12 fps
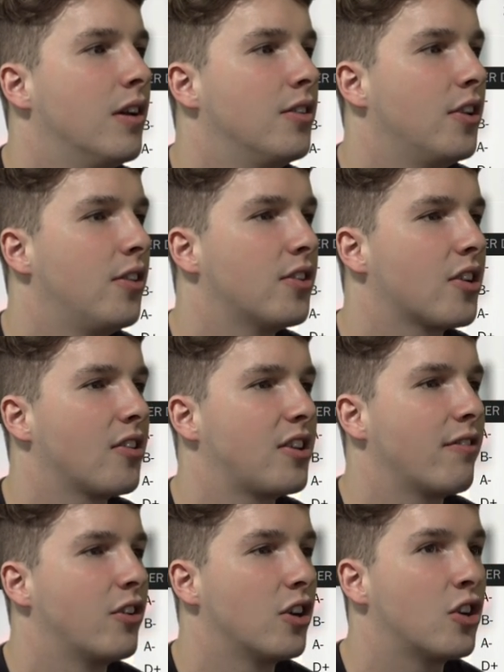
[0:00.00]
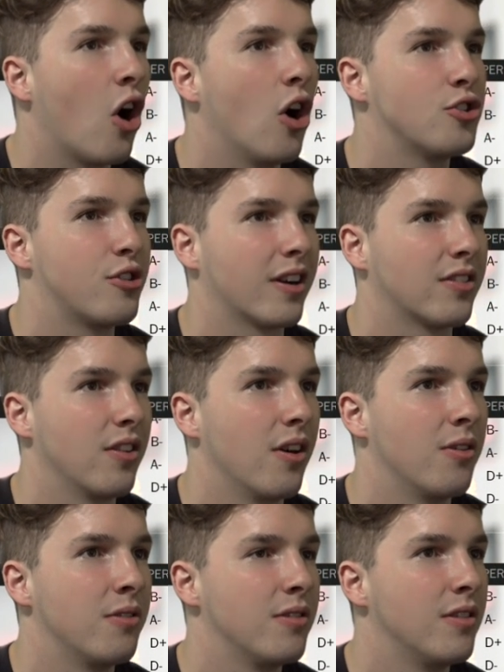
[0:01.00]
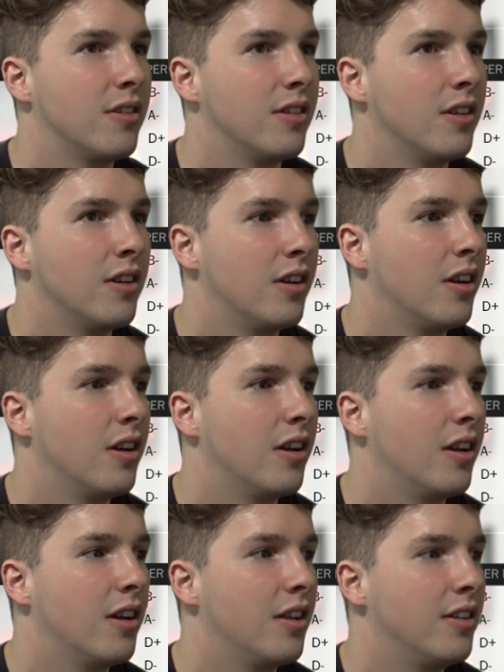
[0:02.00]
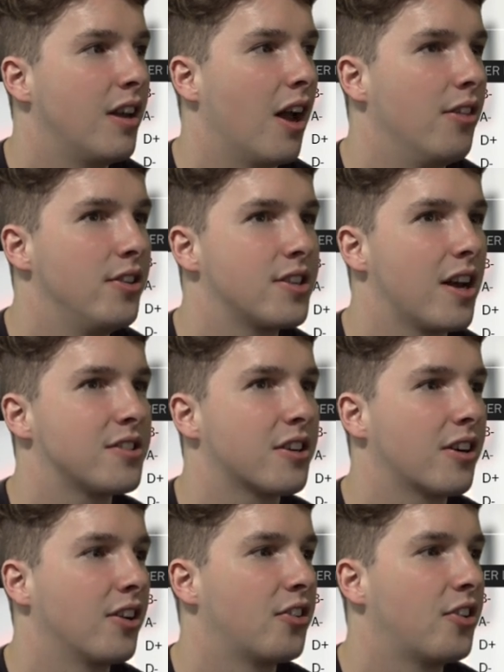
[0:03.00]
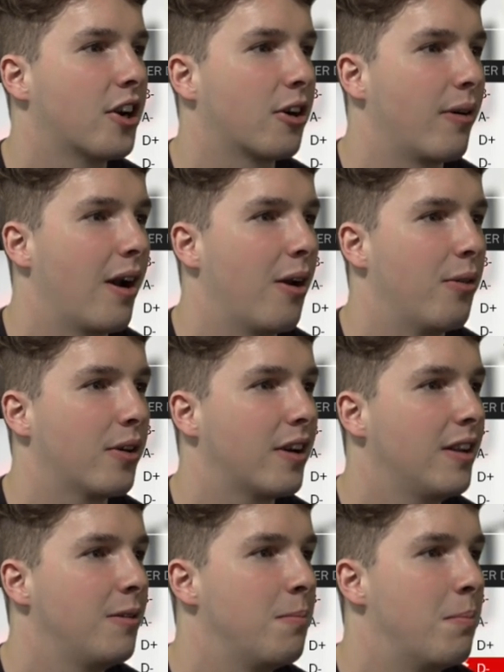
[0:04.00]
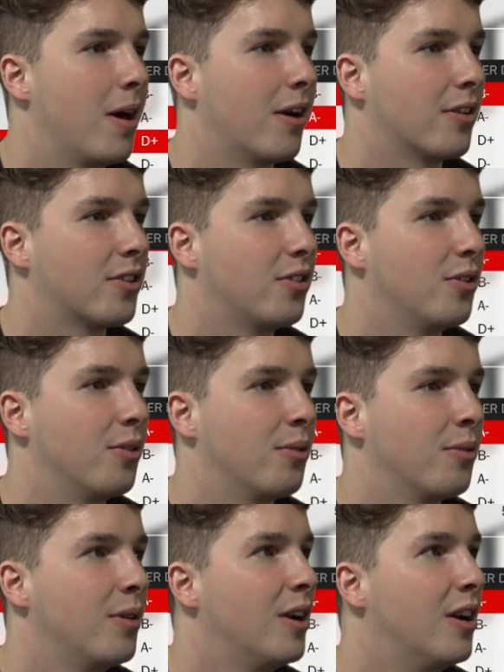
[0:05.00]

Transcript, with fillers: See, these guys have good contracts though. Yeah, these guys are gonna stick around. They're getting better too.